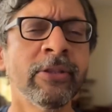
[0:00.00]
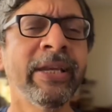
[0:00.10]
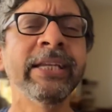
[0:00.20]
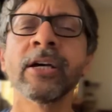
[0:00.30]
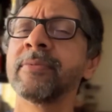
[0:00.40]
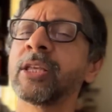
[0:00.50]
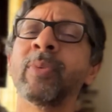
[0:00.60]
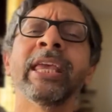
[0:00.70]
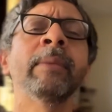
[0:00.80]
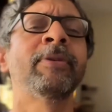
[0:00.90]
3 terms that
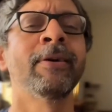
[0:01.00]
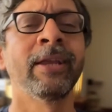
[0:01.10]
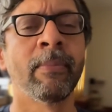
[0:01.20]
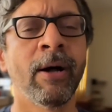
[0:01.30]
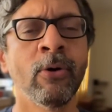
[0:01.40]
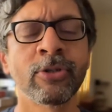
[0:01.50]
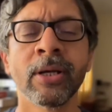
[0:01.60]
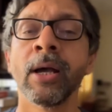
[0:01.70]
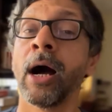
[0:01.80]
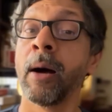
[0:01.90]
we keep hearing about
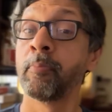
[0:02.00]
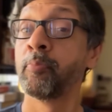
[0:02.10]
are